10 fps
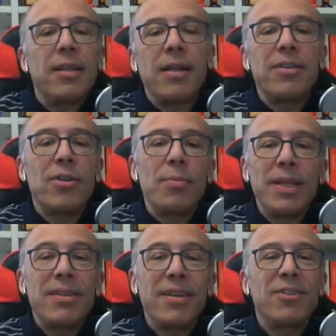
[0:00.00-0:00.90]
that I
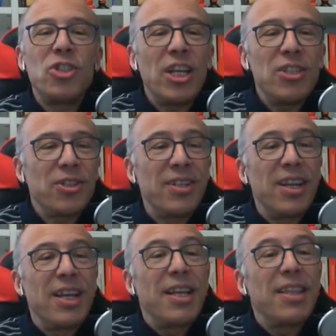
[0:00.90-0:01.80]
shrinked a little
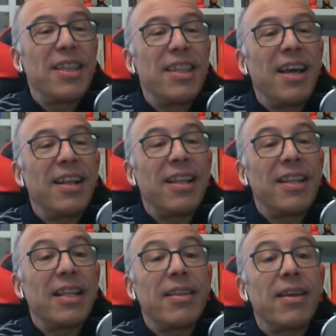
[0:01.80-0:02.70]
bit in
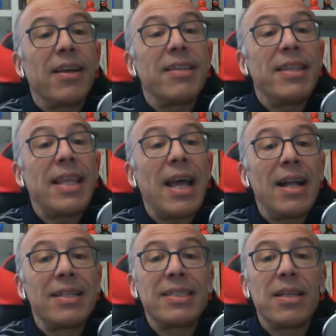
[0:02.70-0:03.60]
JSON
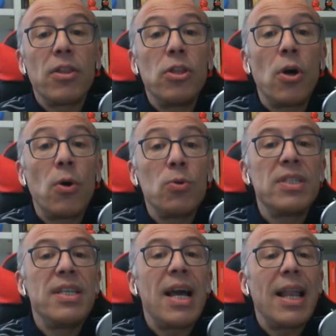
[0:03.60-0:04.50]
that
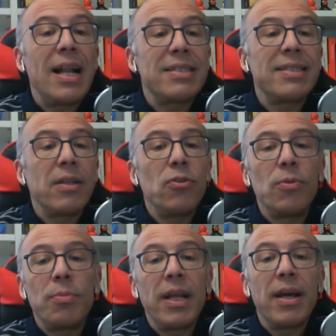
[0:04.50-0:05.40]
tells
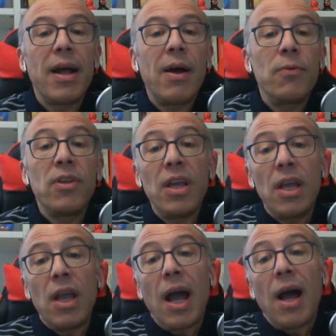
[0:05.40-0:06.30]
those DLLs
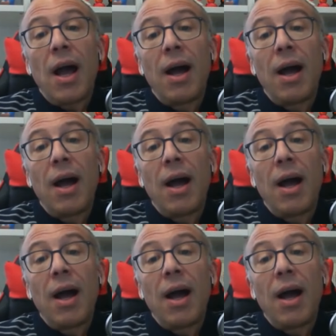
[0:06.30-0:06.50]
that you bring